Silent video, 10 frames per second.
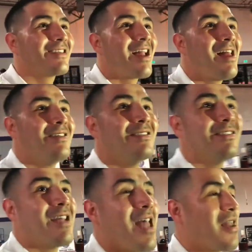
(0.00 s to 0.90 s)
Brandon, people
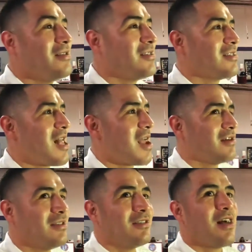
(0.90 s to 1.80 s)
love you, want you,
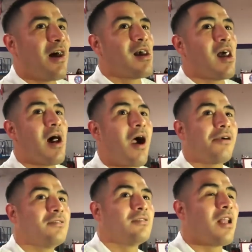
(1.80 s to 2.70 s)
excited about Danny
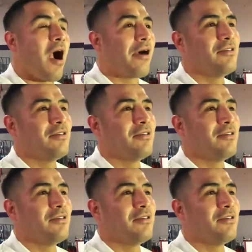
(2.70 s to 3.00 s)
Garcia.